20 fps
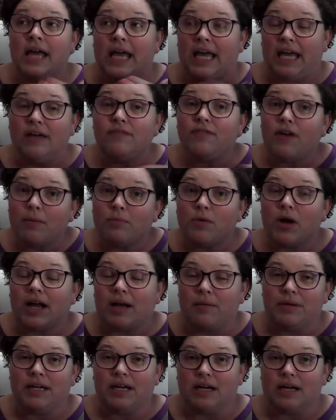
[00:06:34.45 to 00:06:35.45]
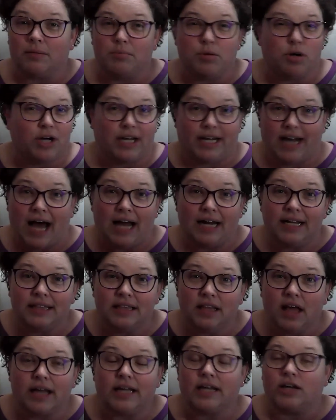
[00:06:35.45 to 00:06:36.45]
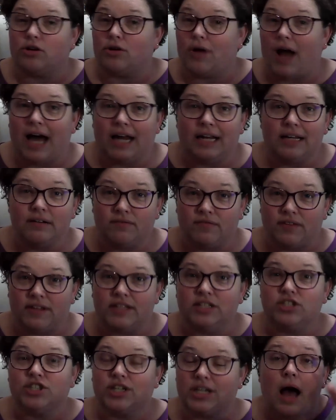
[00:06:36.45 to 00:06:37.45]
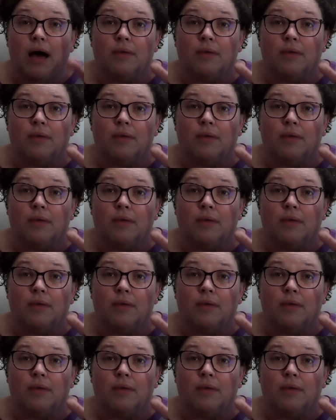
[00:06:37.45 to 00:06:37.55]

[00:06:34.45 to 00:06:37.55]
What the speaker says: If I'm recommending a book and I didn't like it or I didn't finish it,